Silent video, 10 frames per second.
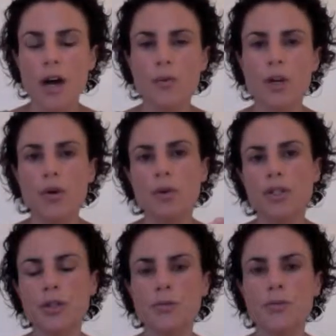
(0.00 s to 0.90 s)
when you want
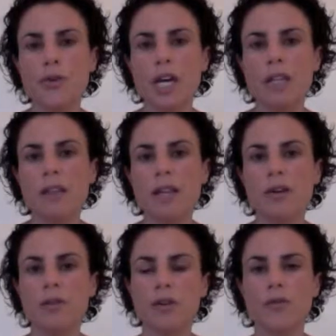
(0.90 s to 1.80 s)
to bring the
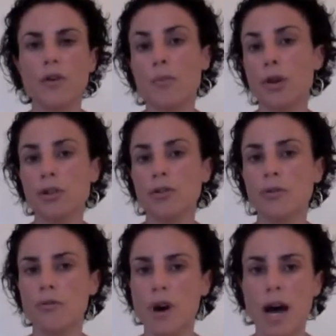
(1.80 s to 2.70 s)
level of
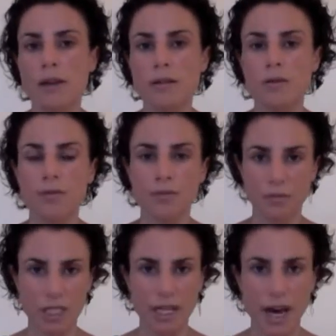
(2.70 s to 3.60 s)
emotional arousal
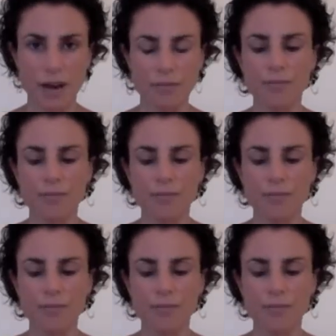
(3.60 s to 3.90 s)
down.